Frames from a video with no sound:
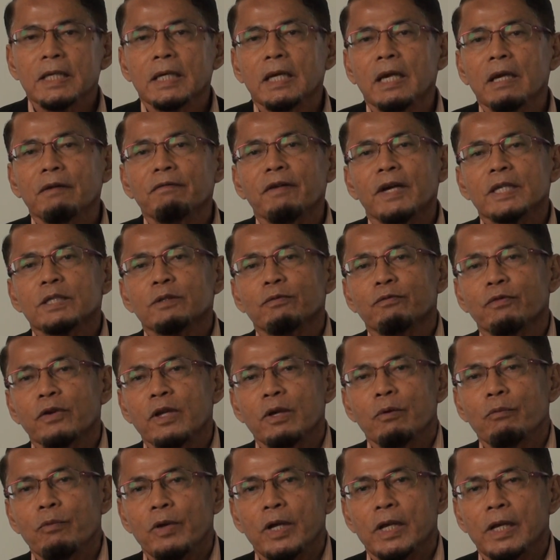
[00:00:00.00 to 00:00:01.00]
He gave us
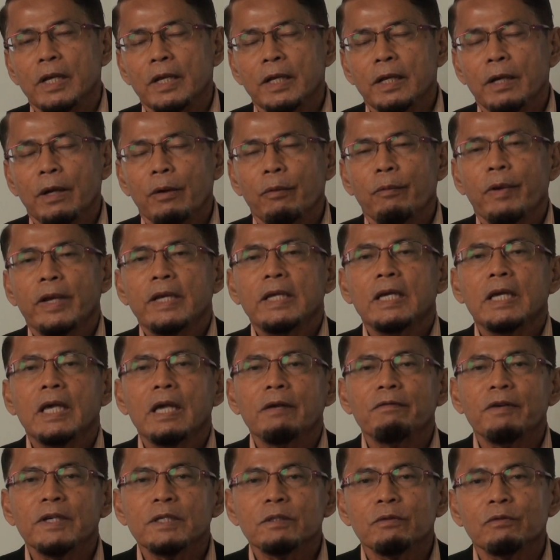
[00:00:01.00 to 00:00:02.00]
free will. When He
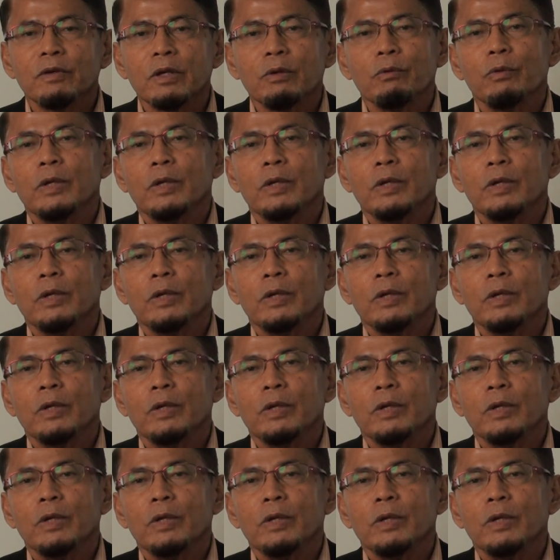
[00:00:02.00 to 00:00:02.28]
gave us free